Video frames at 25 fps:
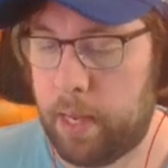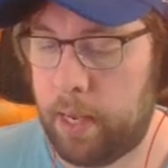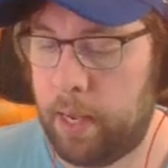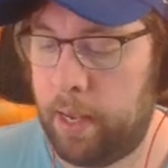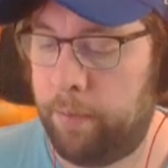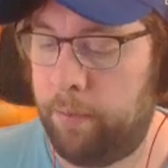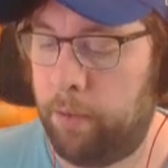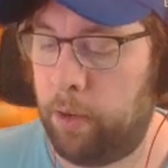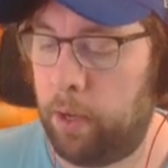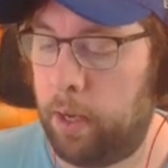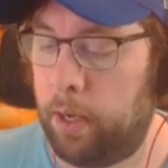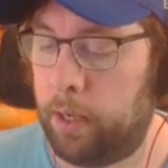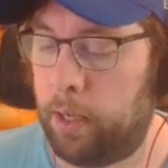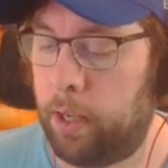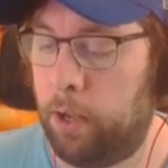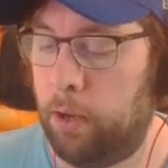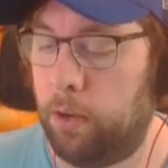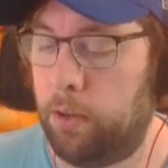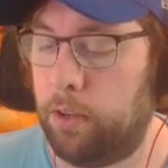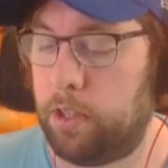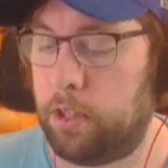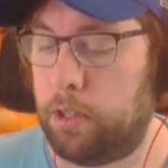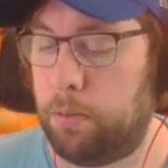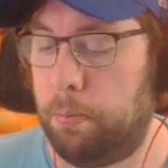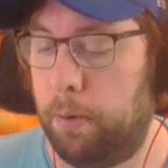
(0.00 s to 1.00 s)
If you're gonna kill
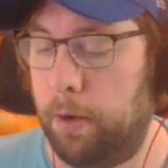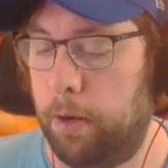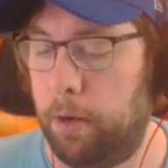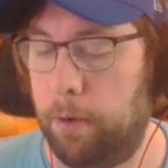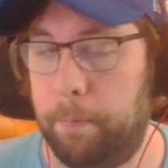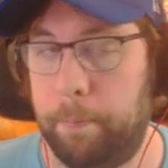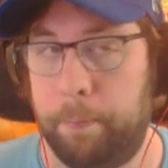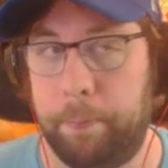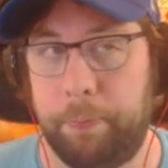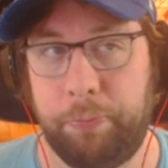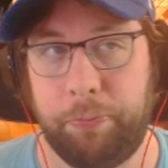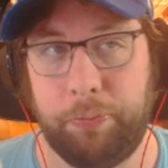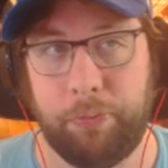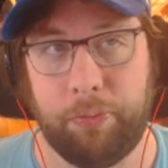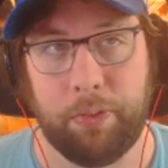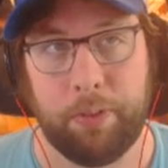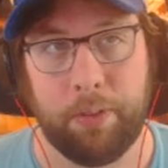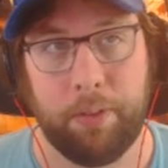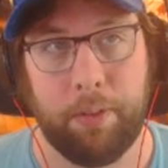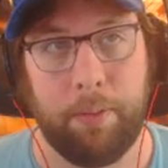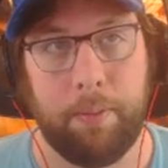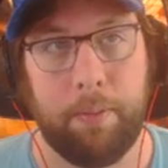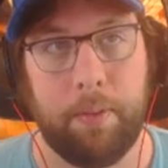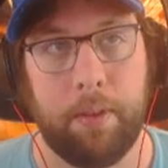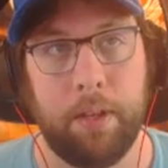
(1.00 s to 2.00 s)
your sperm,
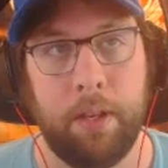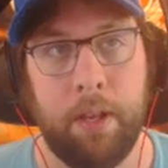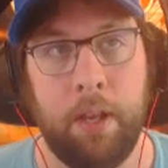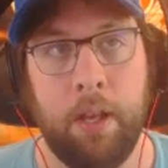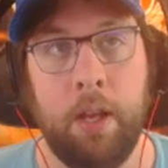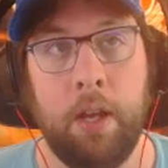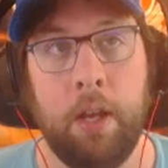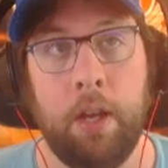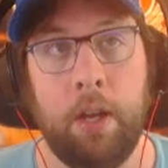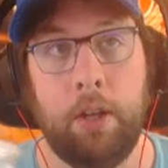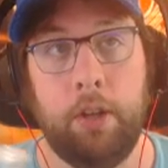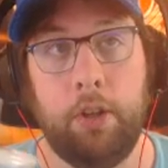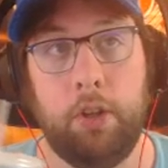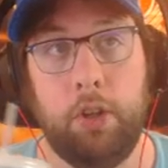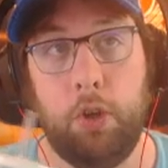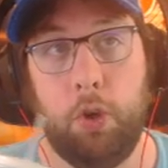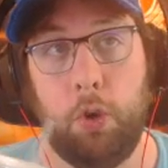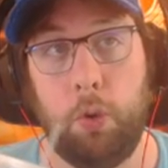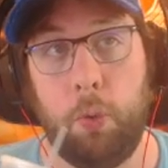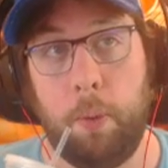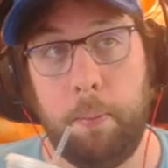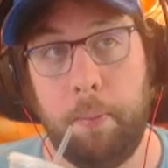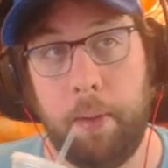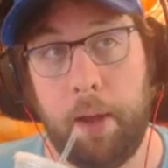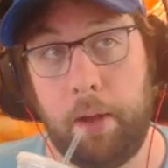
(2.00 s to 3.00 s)
do
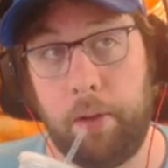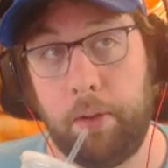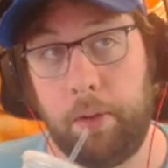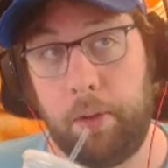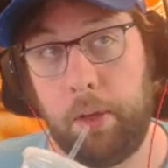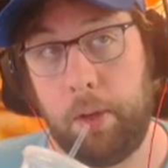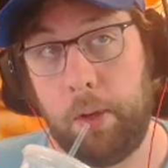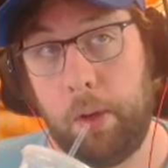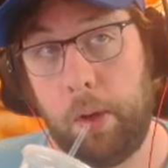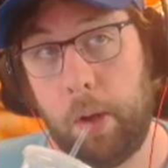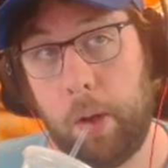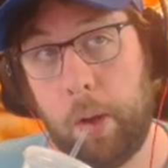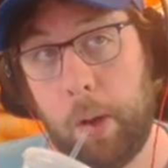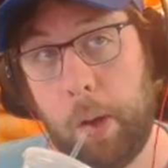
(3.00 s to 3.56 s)
it with Mountain Dew.